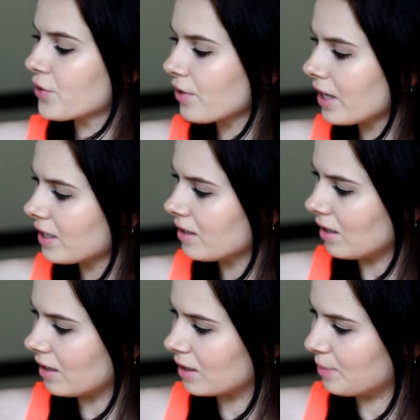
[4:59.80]
dress,
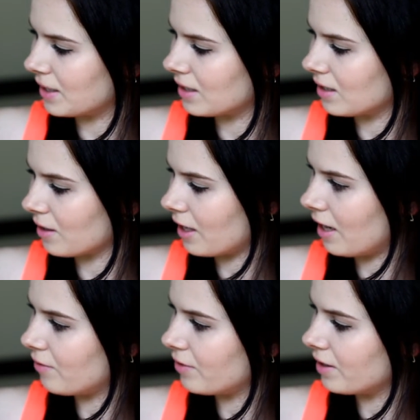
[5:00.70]
kind of spices up the
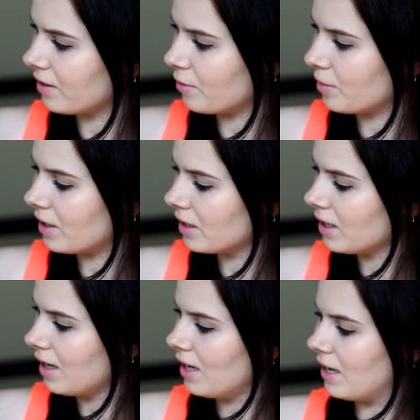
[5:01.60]
outfit a little bit.
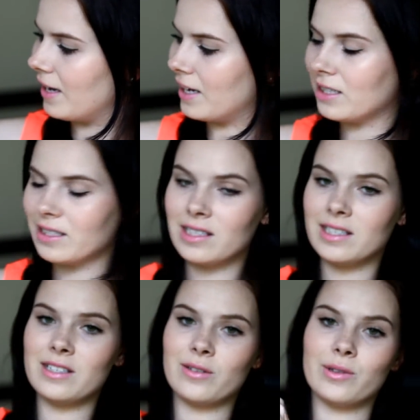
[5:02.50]
And
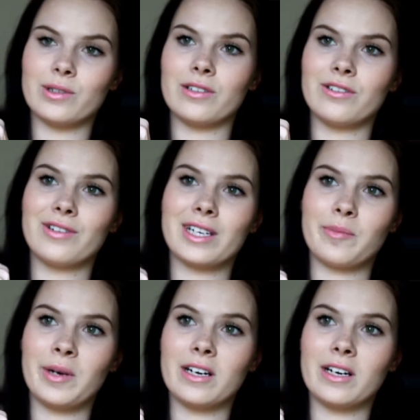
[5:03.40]
this is also like